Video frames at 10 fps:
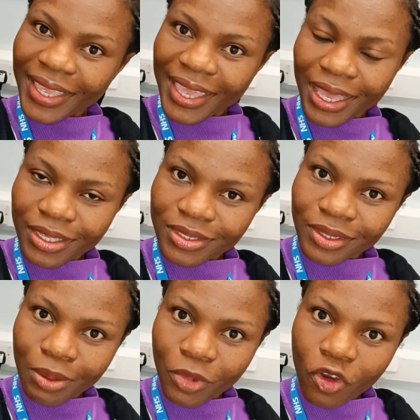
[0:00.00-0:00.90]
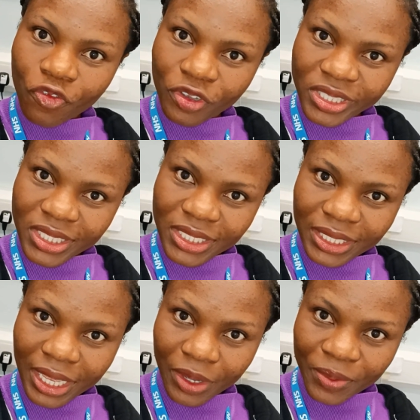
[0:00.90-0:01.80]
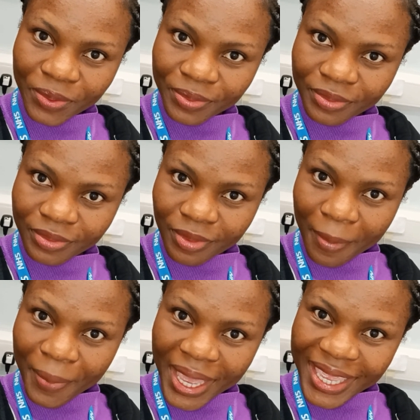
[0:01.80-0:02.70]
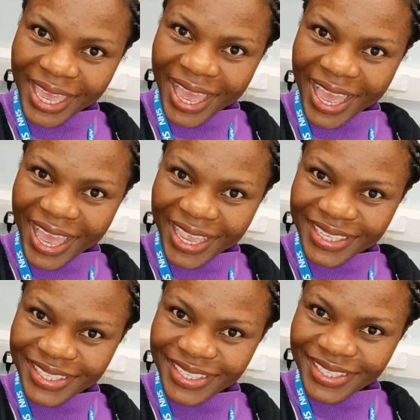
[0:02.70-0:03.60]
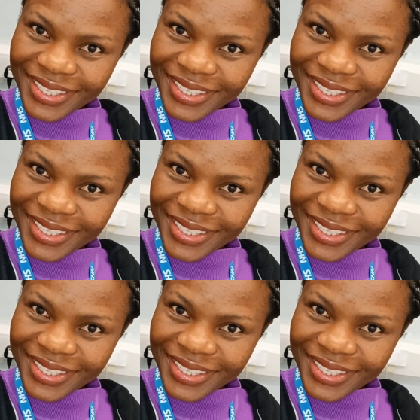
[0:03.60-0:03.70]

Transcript: yeah so i'm off for tea now bye guys